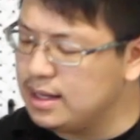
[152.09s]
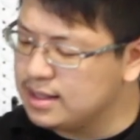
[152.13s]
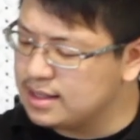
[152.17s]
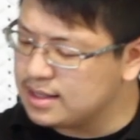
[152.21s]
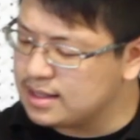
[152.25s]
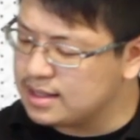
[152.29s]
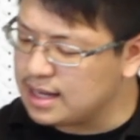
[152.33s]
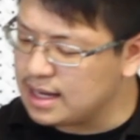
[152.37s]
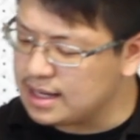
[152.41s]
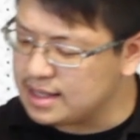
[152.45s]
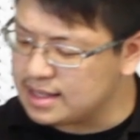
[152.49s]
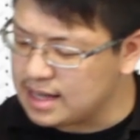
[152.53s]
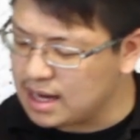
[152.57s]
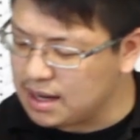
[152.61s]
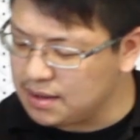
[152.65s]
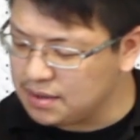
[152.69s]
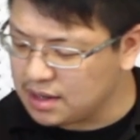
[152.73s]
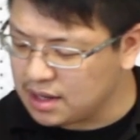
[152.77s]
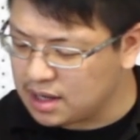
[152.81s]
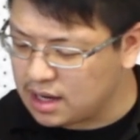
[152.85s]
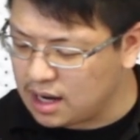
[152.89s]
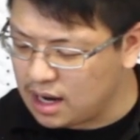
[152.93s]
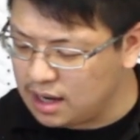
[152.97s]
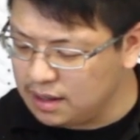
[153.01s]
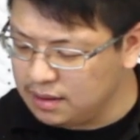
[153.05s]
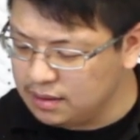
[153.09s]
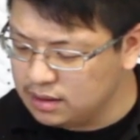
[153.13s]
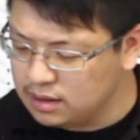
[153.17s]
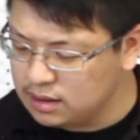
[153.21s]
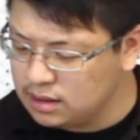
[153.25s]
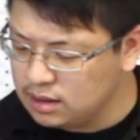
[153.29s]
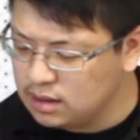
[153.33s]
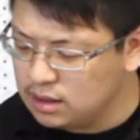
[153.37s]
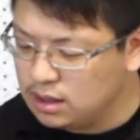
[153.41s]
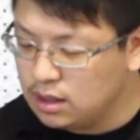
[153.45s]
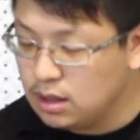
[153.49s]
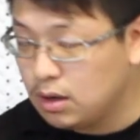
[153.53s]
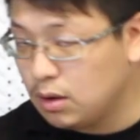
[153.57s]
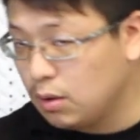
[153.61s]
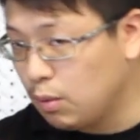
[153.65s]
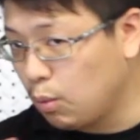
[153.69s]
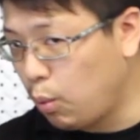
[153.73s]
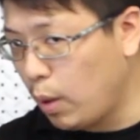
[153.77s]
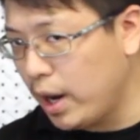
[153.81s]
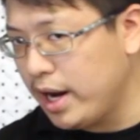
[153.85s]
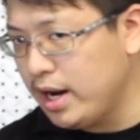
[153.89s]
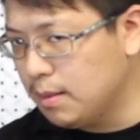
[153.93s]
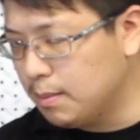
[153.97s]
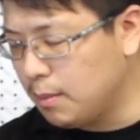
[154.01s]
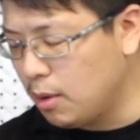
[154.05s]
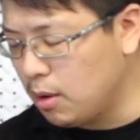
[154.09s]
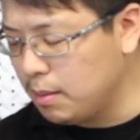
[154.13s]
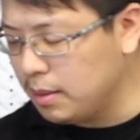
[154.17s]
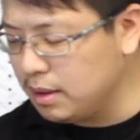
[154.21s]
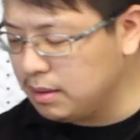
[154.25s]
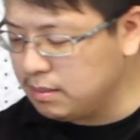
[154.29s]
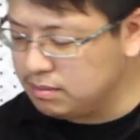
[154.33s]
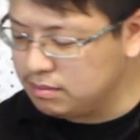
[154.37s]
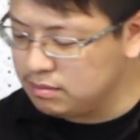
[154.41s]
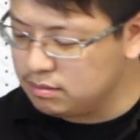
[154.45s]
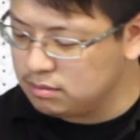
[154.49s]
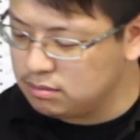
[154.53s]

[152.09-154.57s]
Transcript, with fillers: and set down the gun, wait a moment,